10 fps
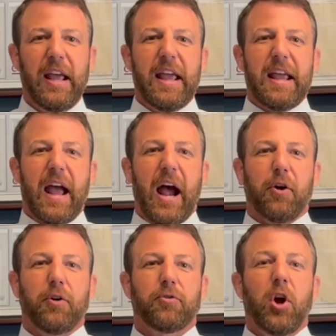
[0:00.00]
He
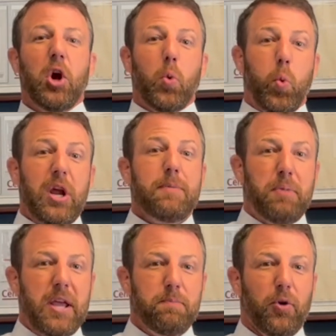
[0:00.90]
hires weak
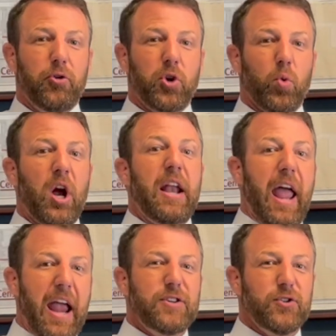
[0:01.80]
people to run
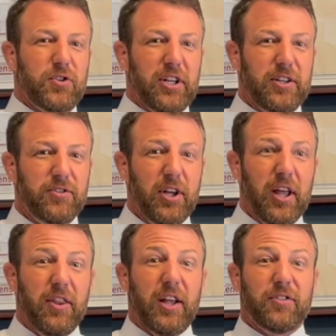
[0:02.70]
agencies
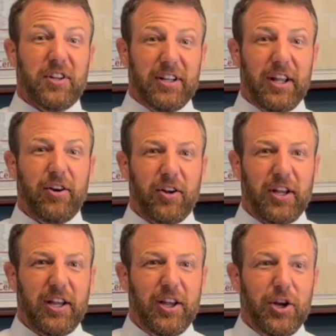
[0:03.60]
that's
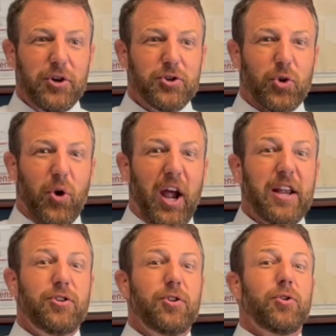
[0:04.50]
literally
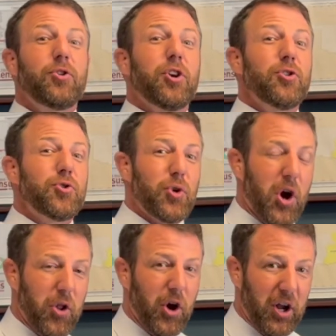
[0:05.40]
trying to
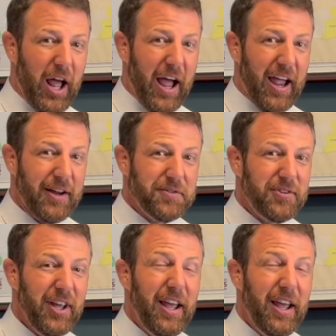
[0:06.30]
control our lives.